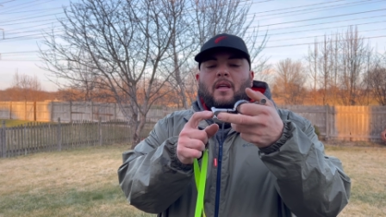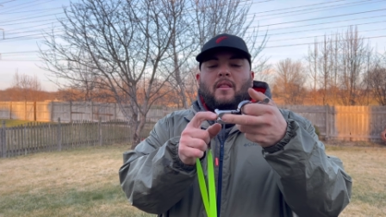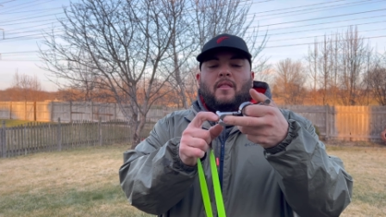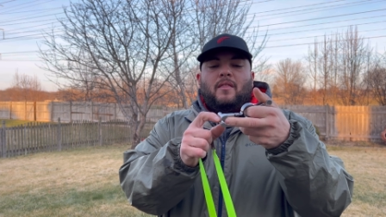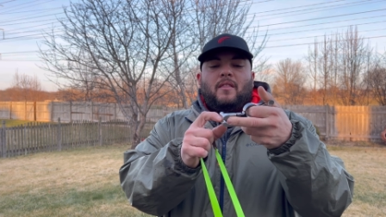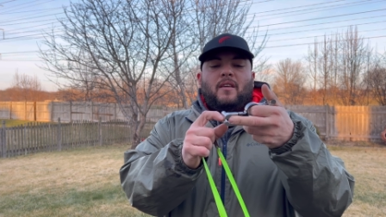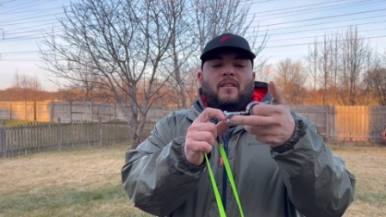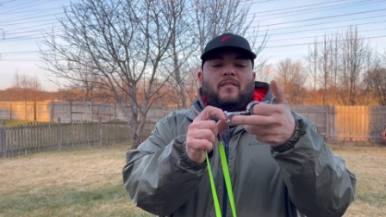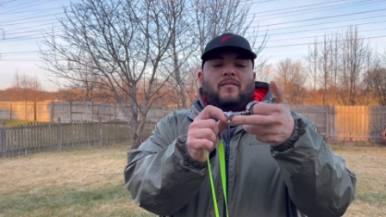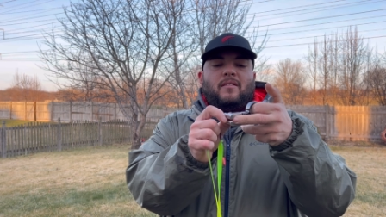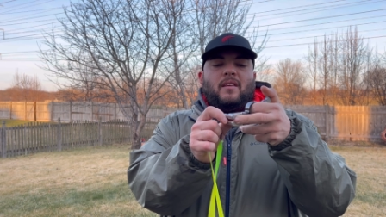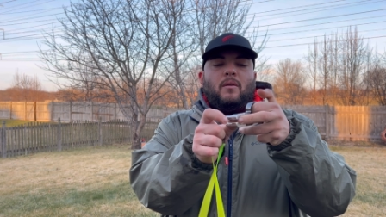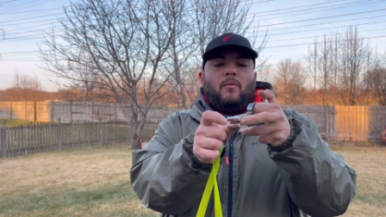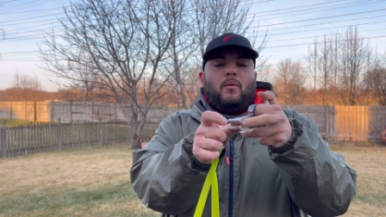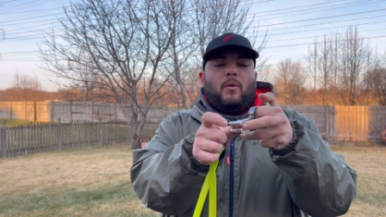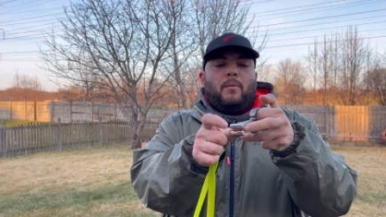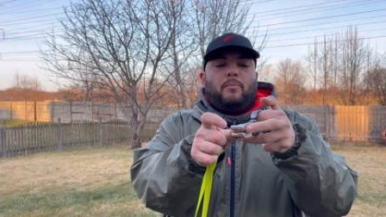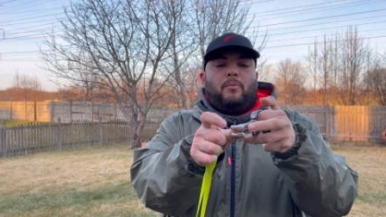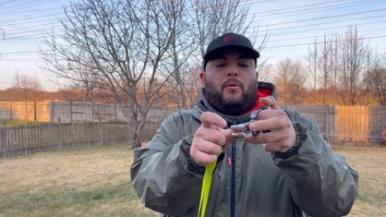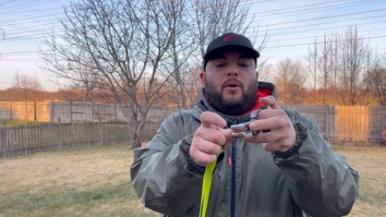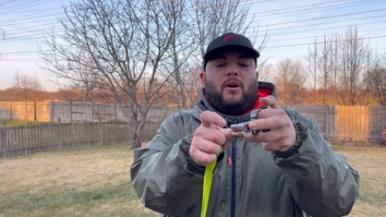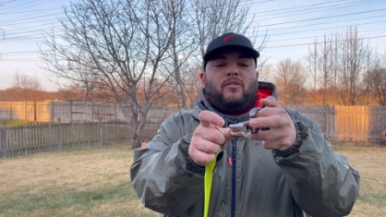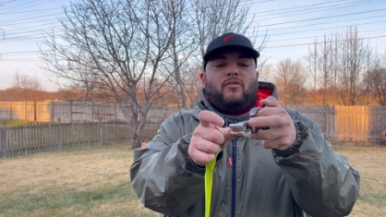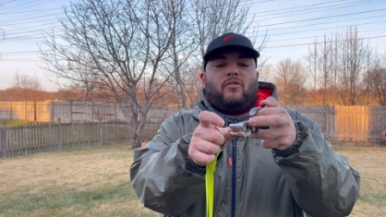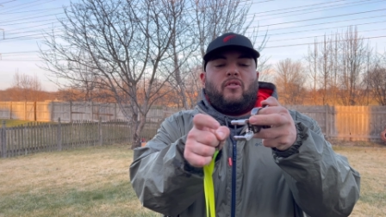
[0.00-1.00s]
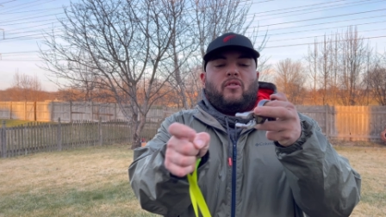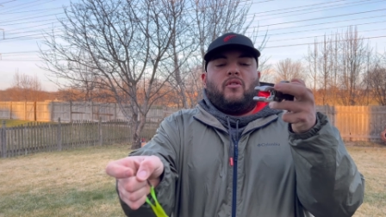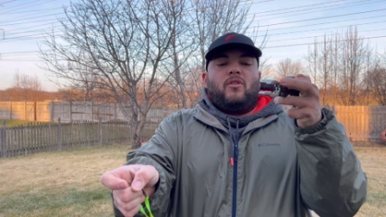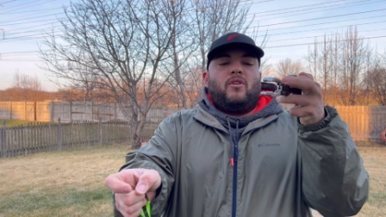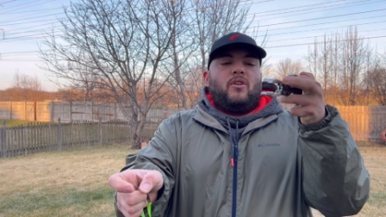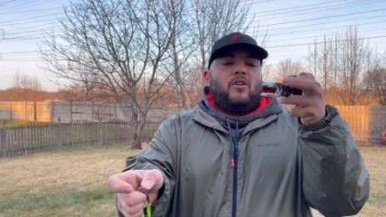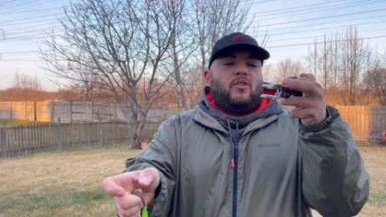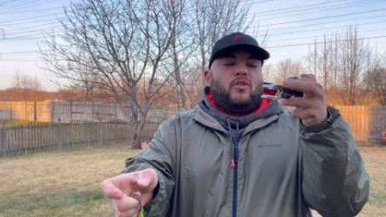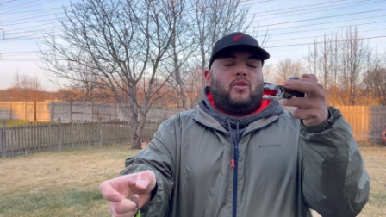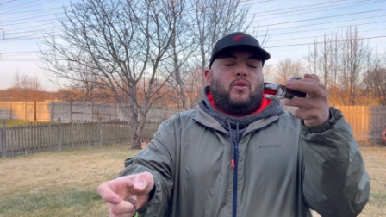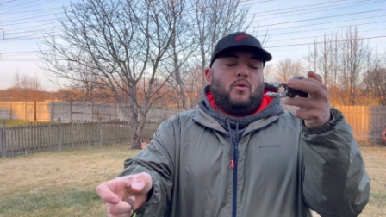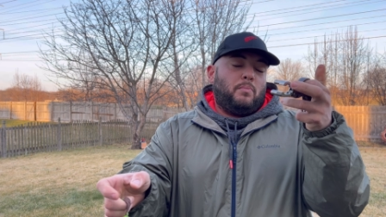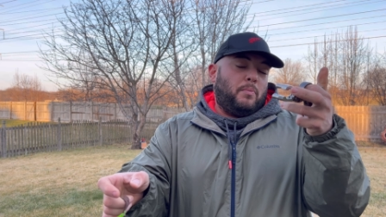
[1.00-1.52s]
this thing with pressure
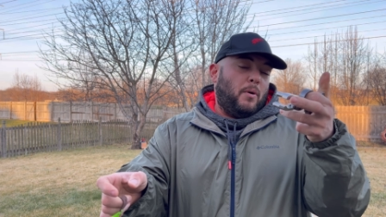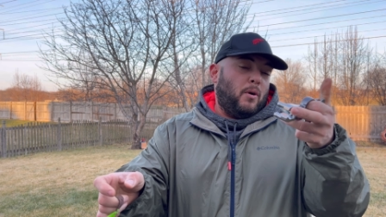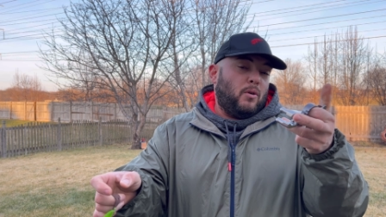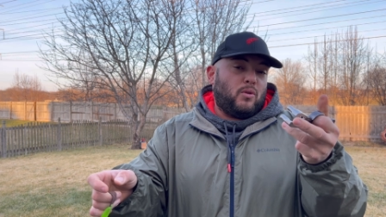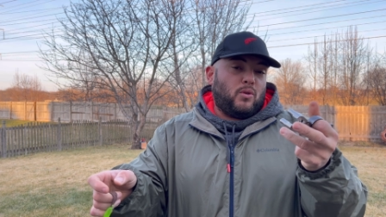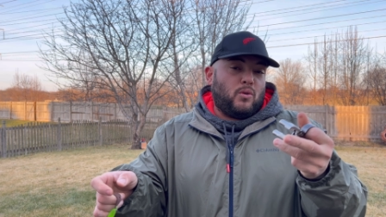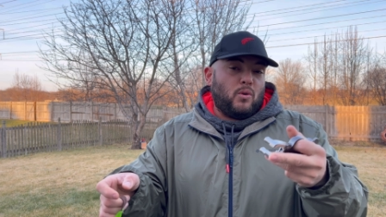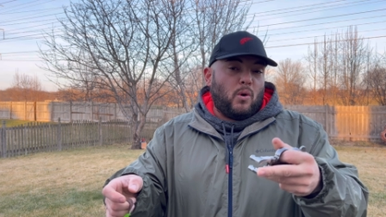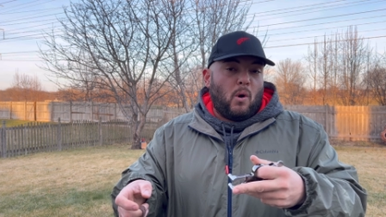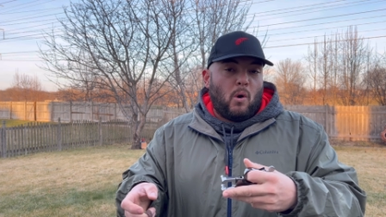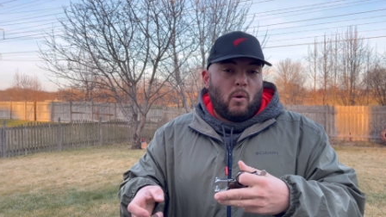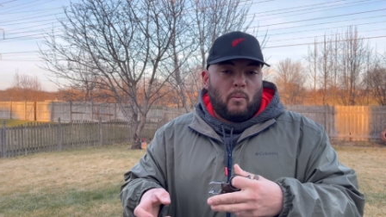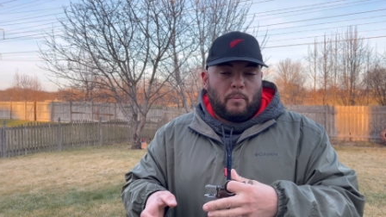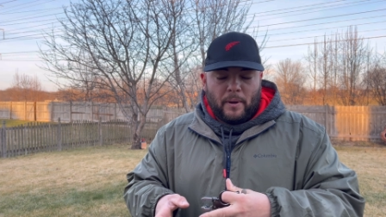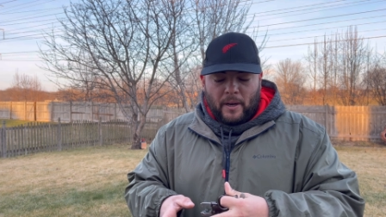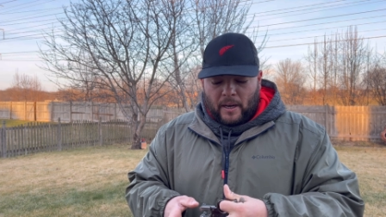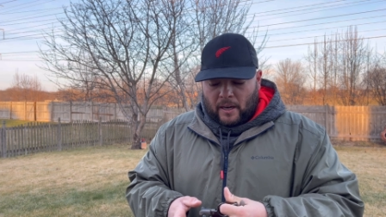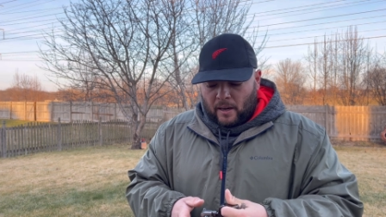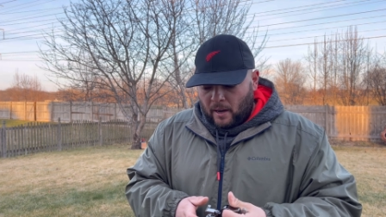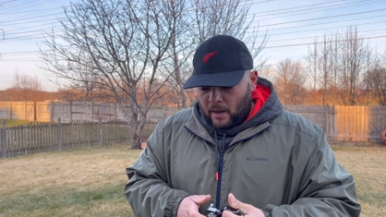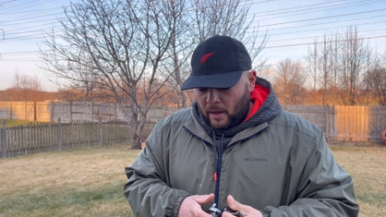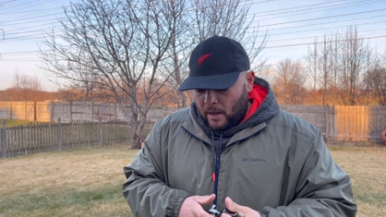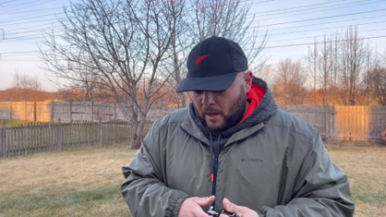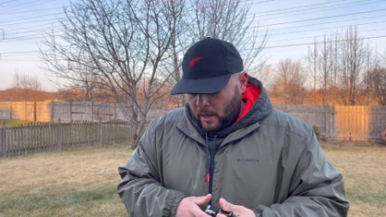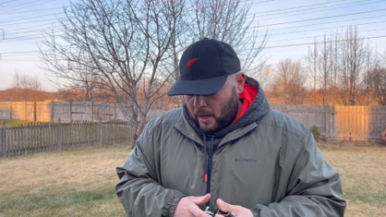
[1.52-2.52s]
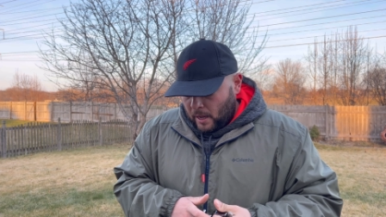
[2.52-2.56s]
supposed to open.